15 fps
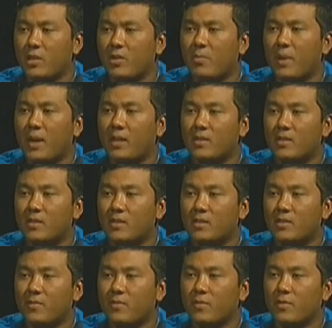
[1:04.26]
at Leo
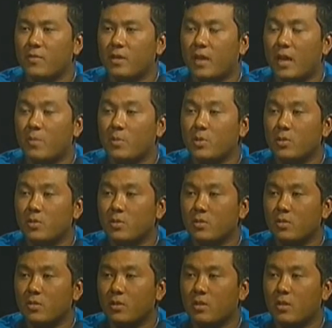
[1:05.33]
Palace for the
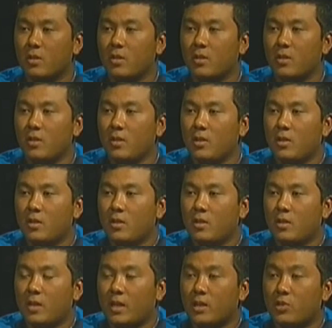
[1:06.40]
amateur
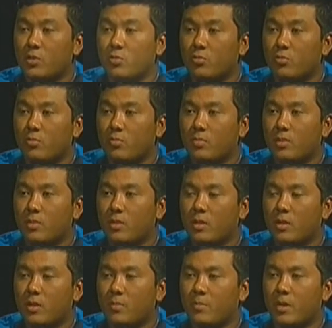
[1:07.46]
age group
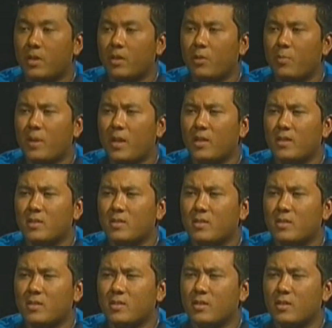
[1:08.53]
um, at Leo
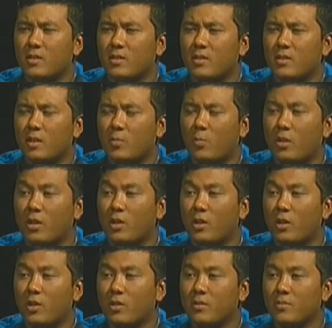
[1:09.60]
Palace at mm -hmm. one mm-hmm.
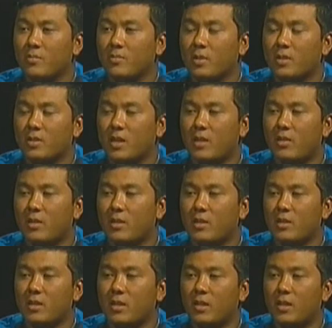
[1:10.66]
o'clock on Saturday,
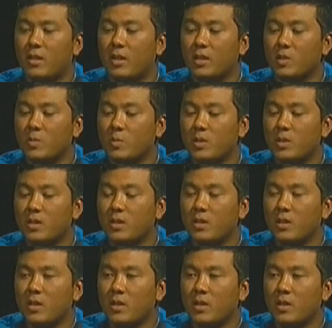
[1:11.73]
and then the next week